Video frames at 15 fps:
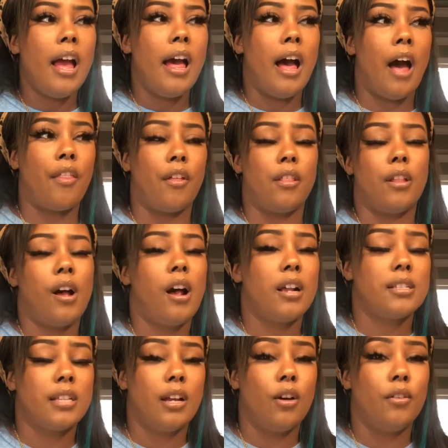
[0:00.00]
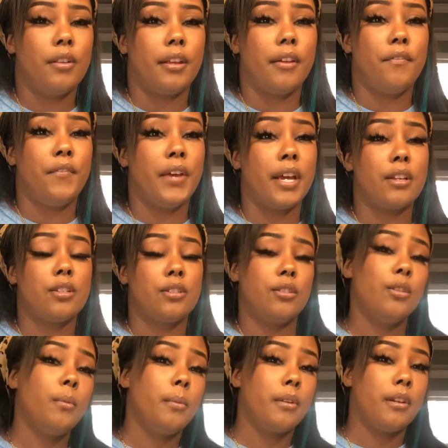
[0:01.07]
how the loss not only affects
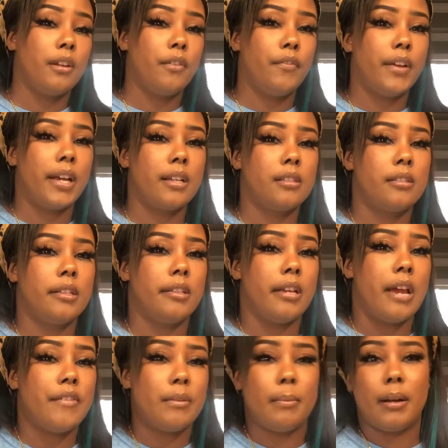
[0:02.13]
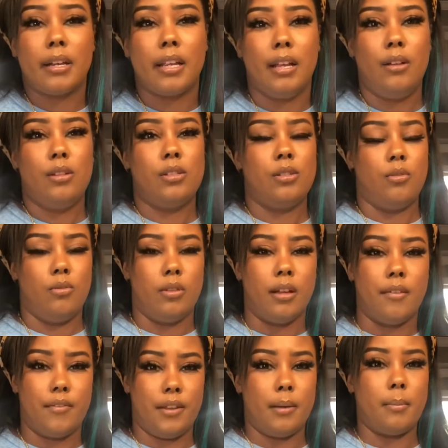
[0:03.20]
you, but it affects everybody else who
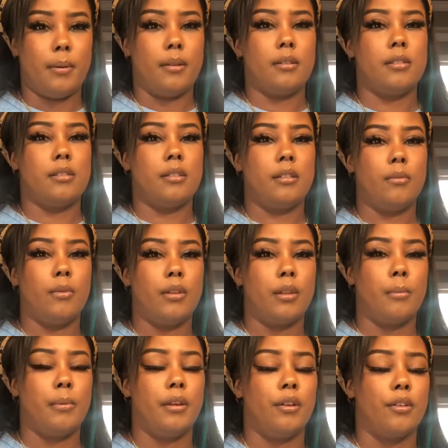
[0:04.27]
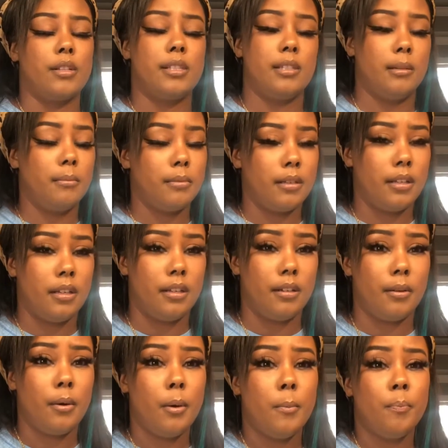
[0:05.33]
loved that person, whether it be your
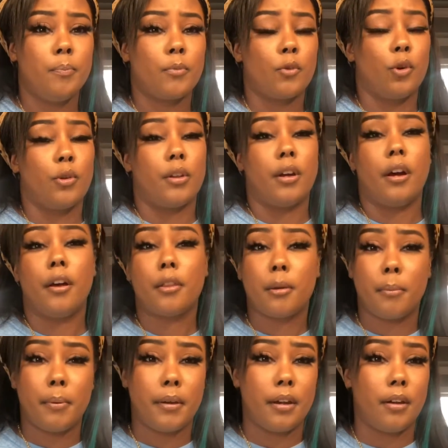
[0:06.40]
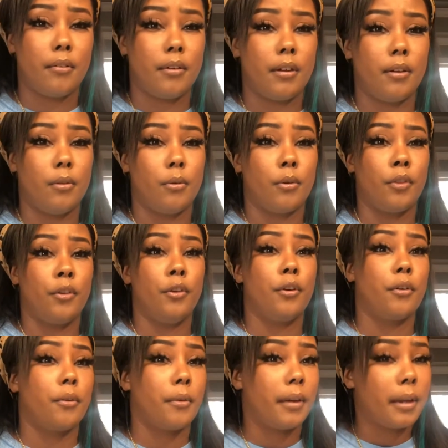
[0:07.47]
sibling or the other parent or your
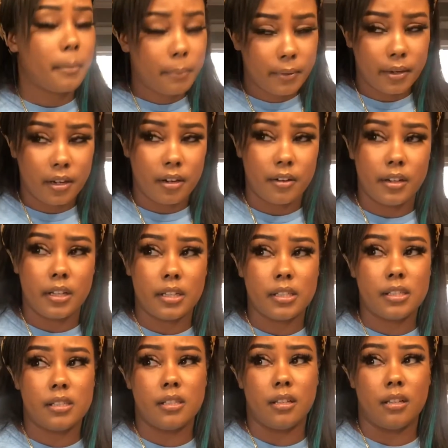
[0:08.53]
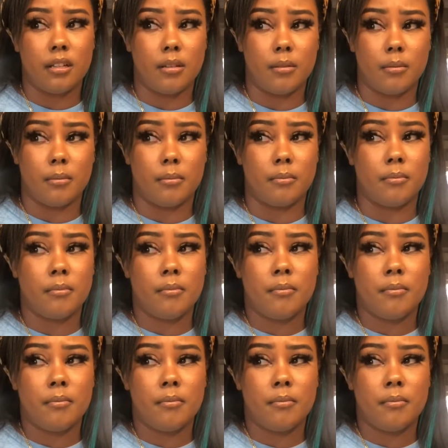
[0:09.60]
grandparents. Um,